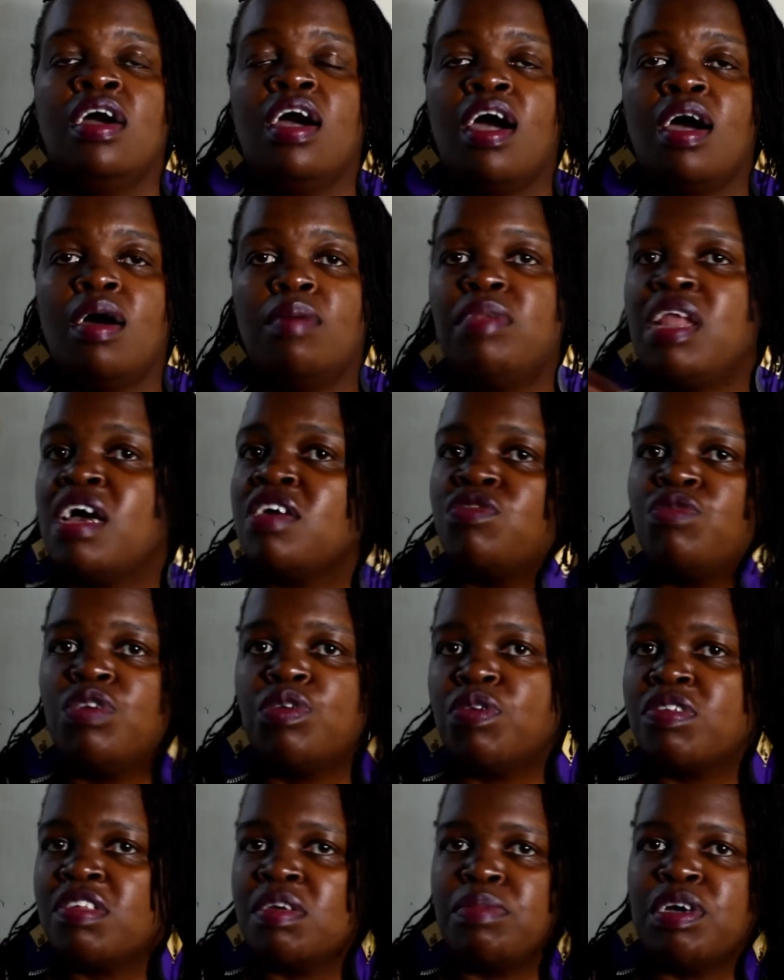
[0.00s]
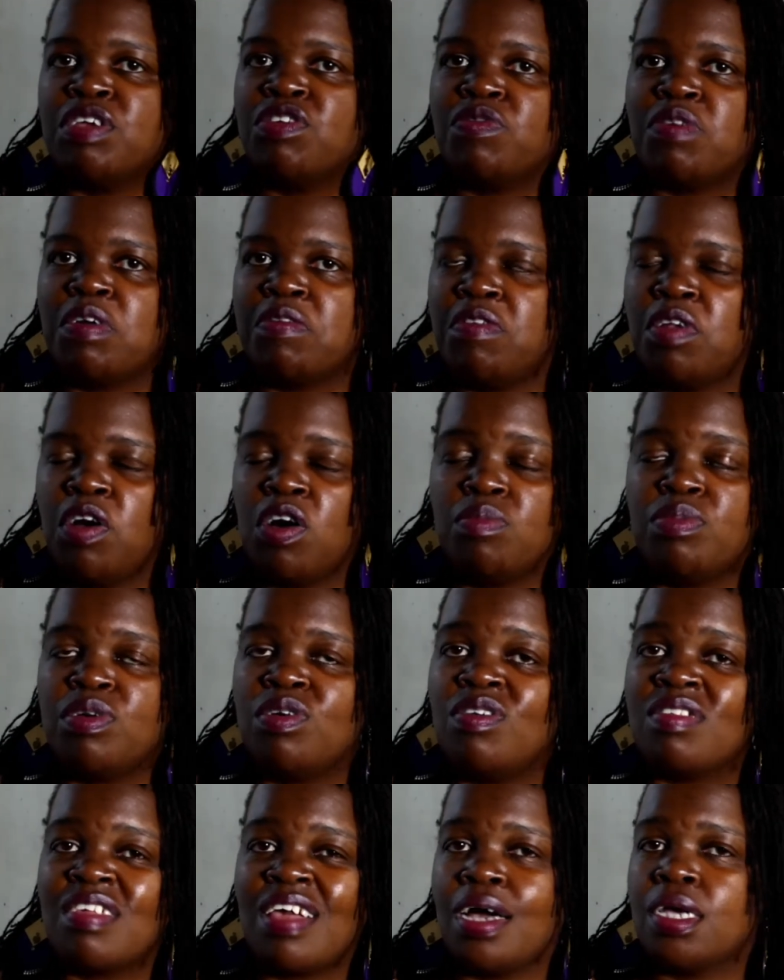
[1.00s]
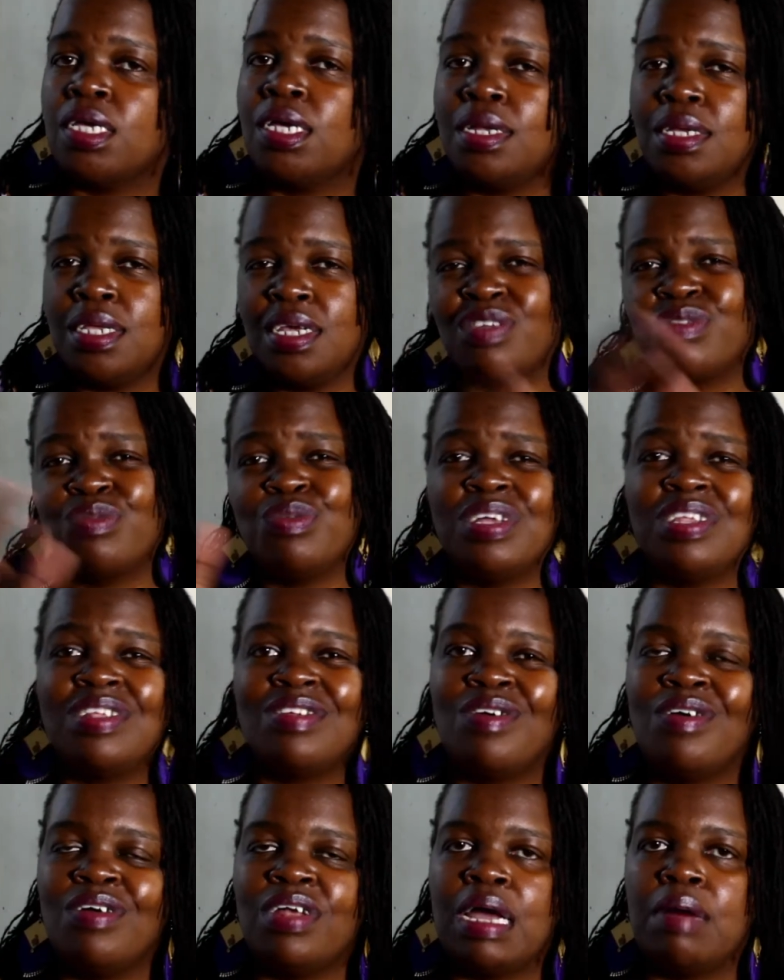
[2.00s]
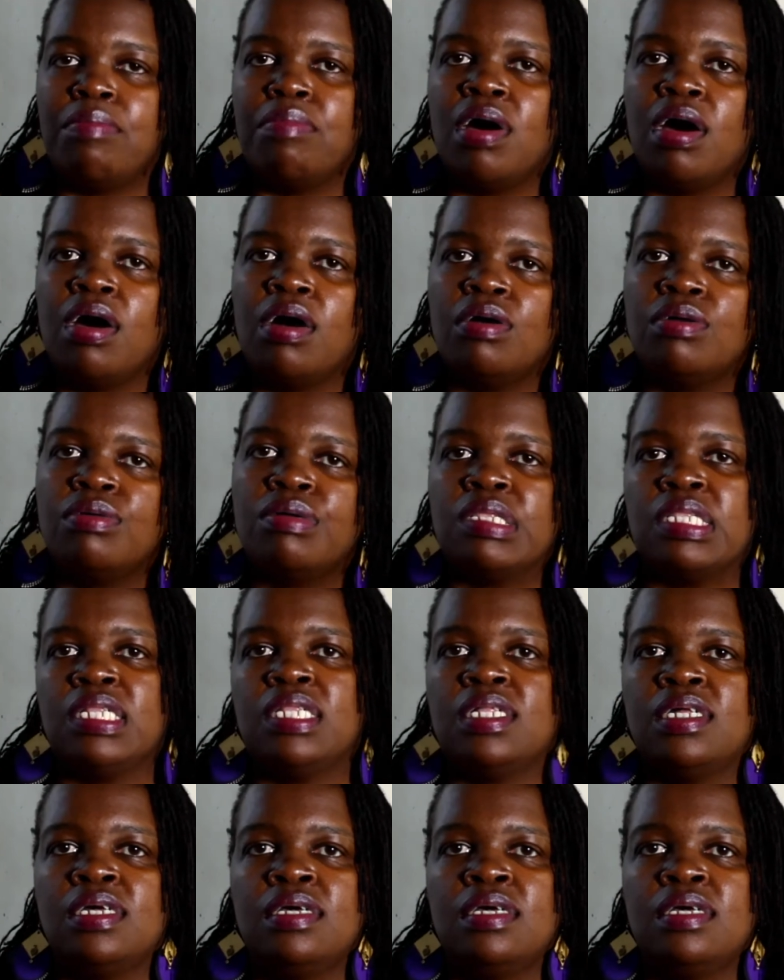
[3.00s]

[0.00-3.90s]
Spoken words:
Last week wasn't much of a vlog because I actually just went on about